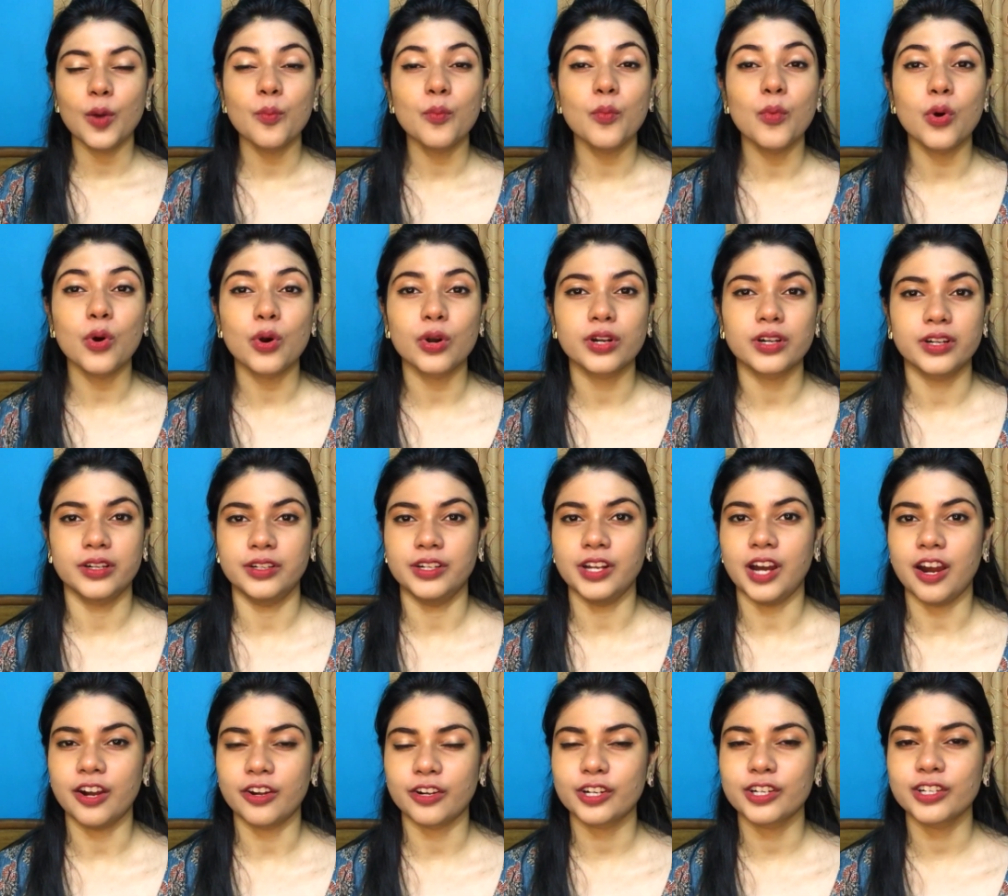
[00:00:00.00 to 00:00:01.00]
more
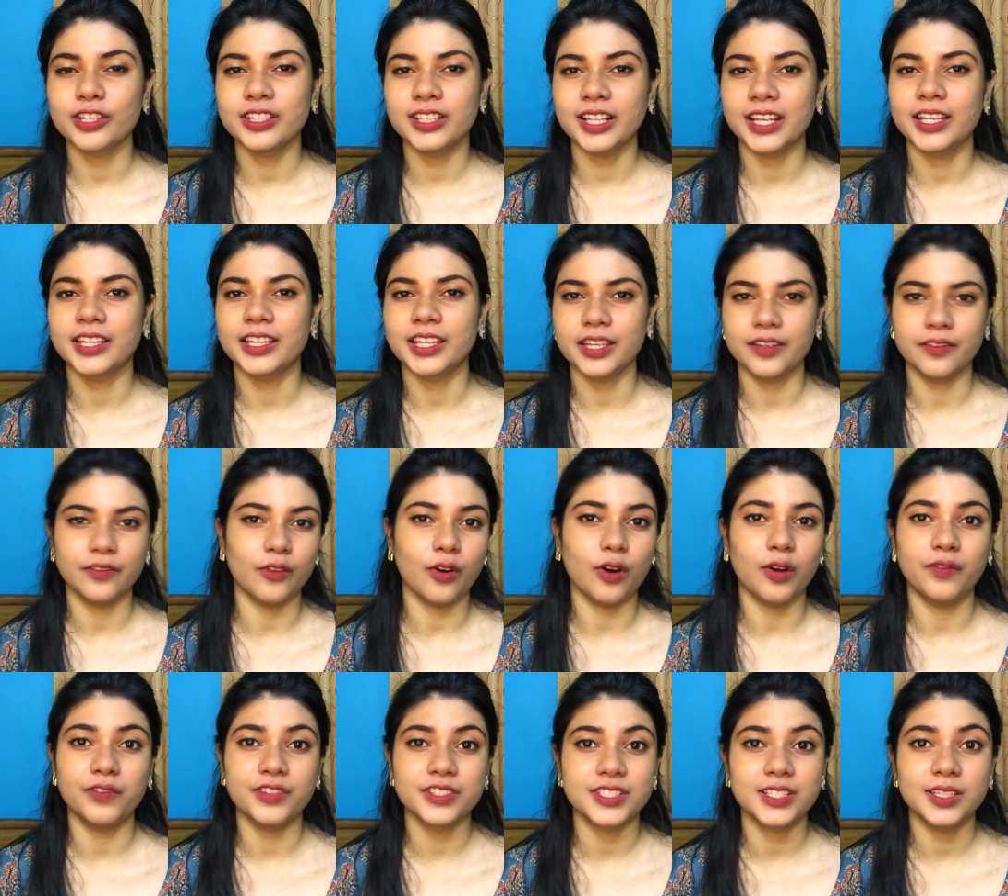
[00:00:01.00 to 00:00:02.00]
darker like they've
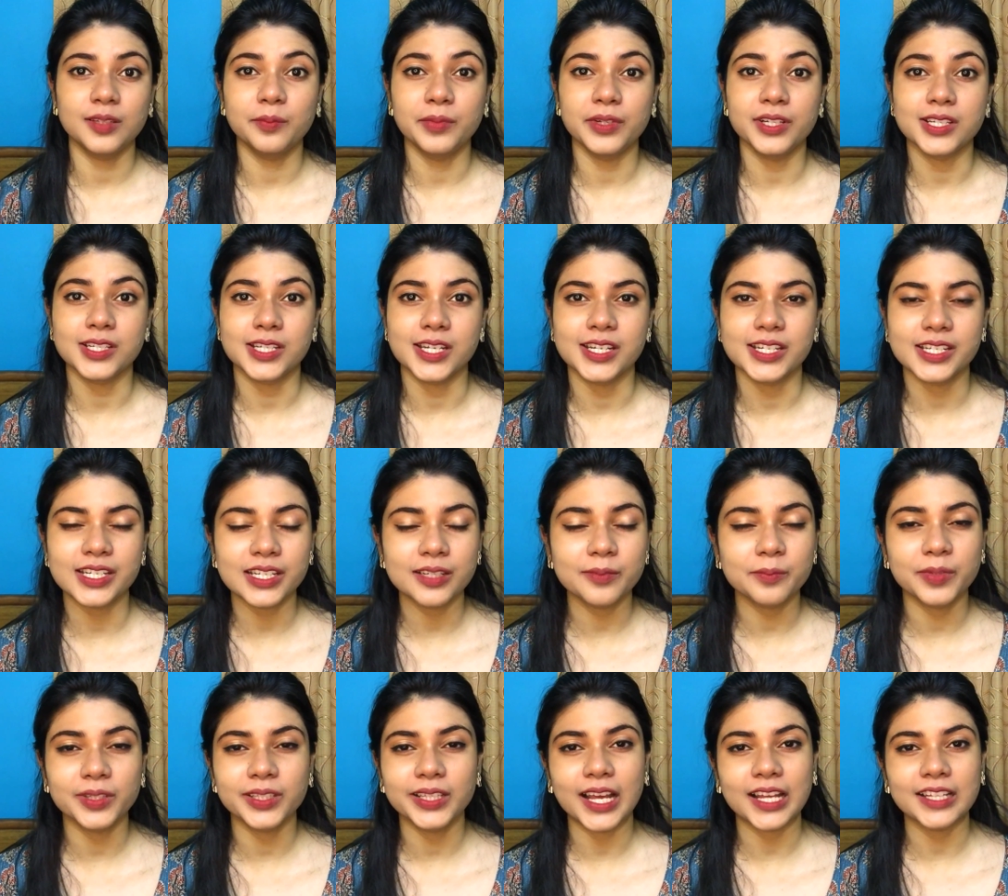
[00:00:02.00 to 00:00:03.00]
obviously been
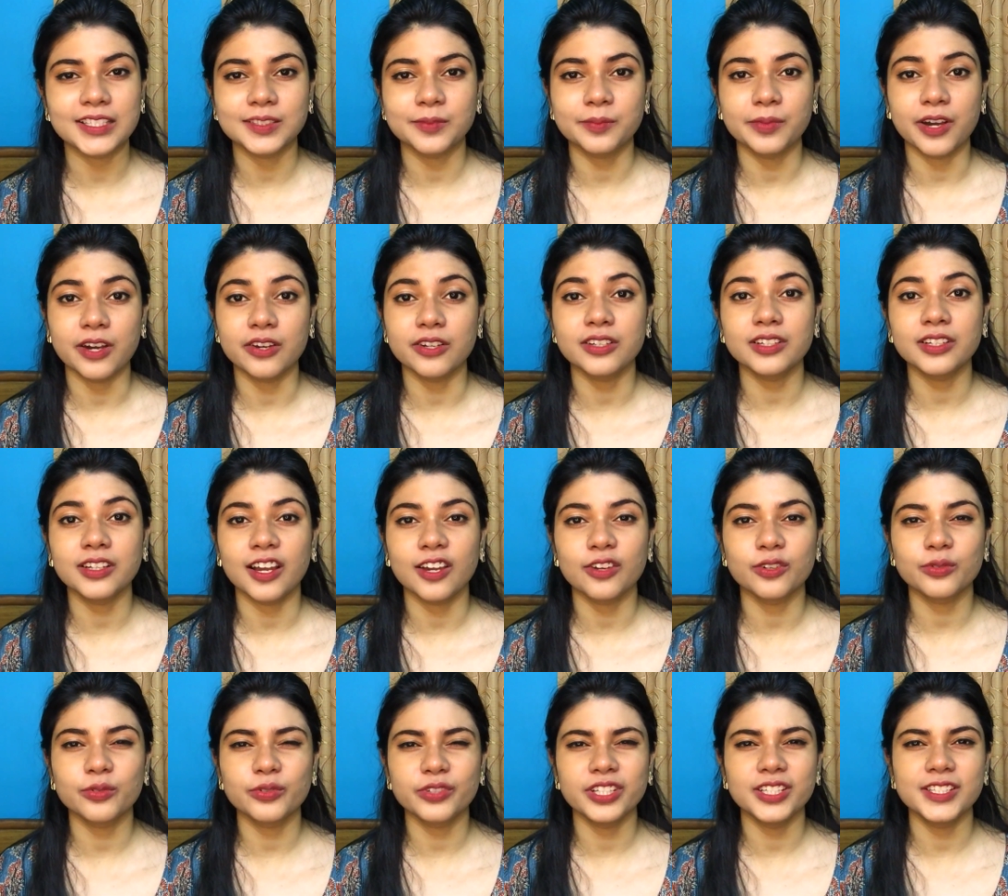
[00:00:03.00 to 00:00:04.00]
tinted but that's about it
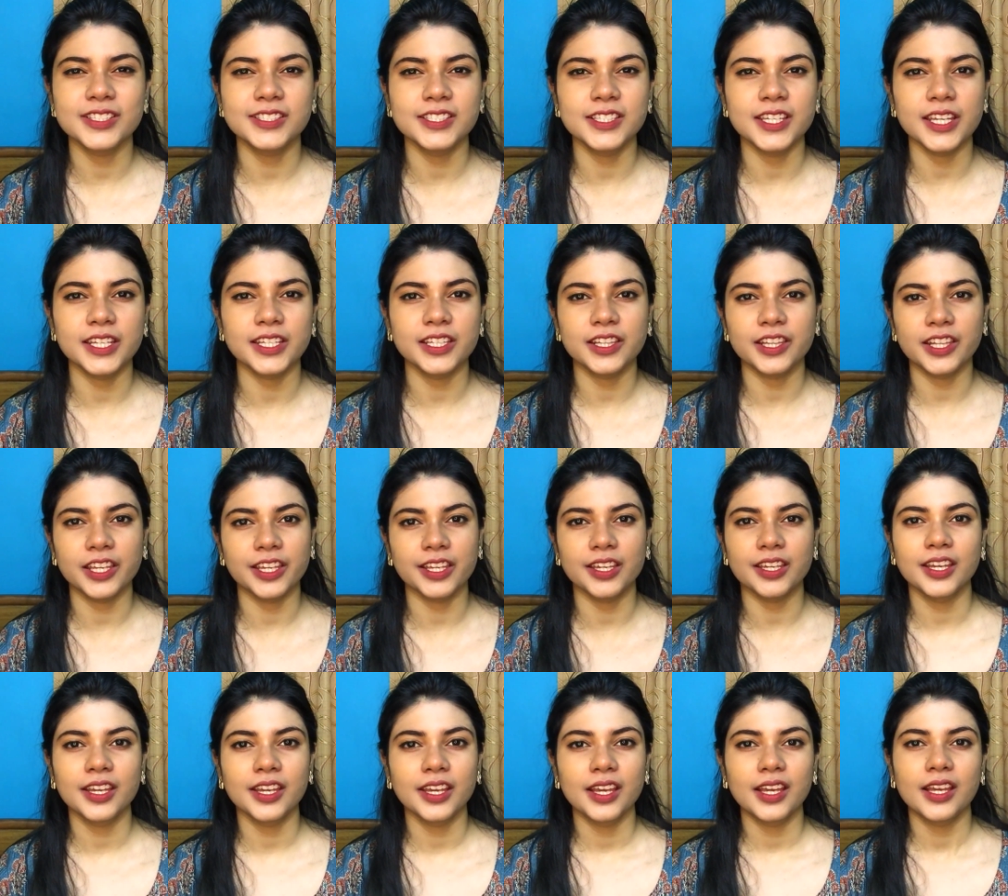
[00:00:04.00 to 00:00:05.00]
I don't really see anything
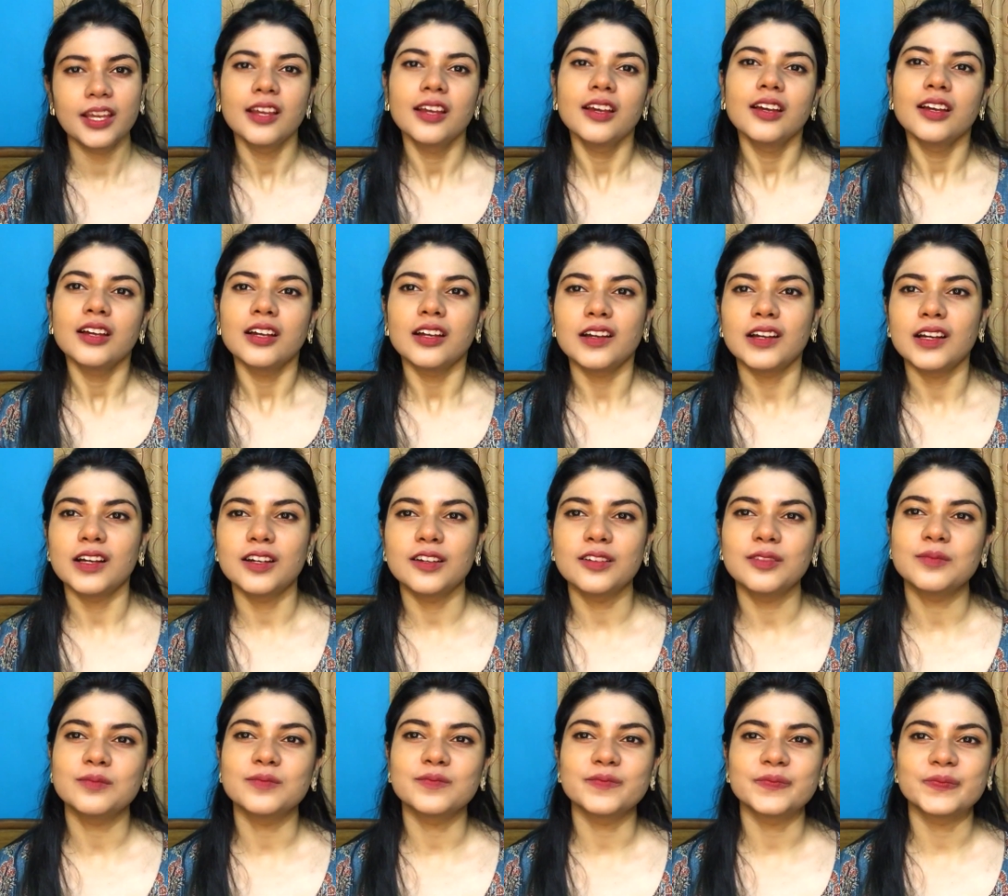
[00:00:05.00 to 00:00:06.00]

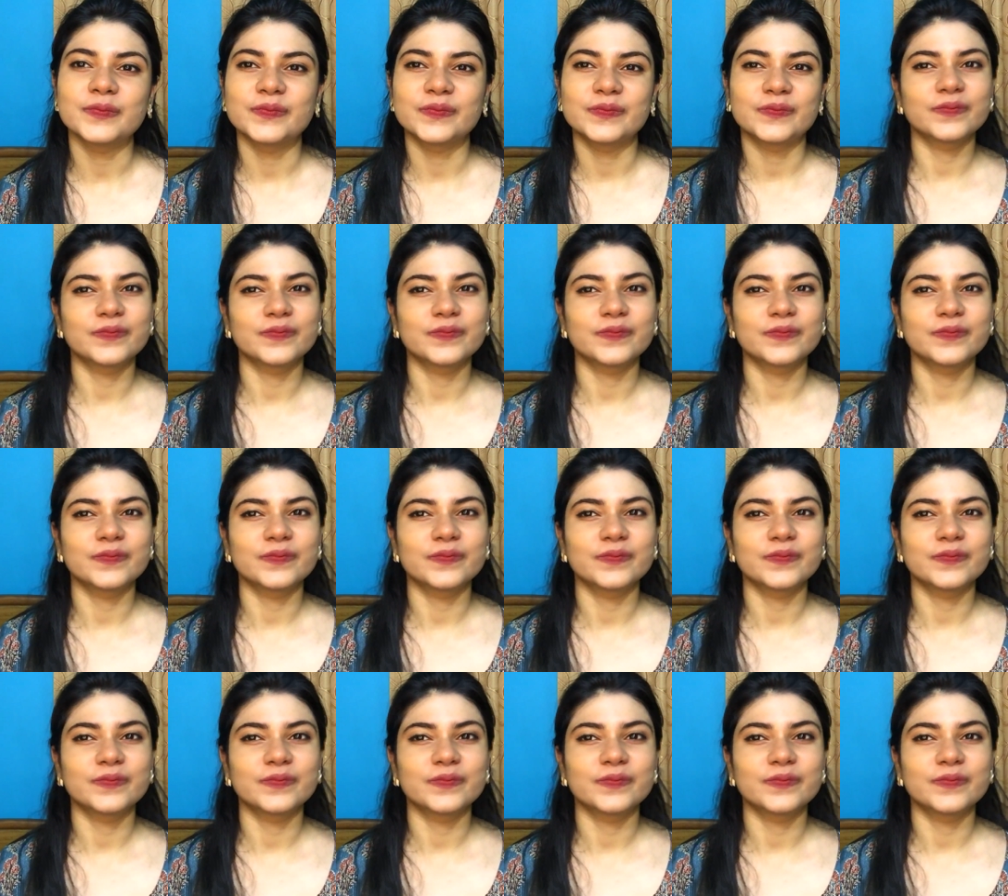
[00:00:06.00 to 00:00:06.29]
um,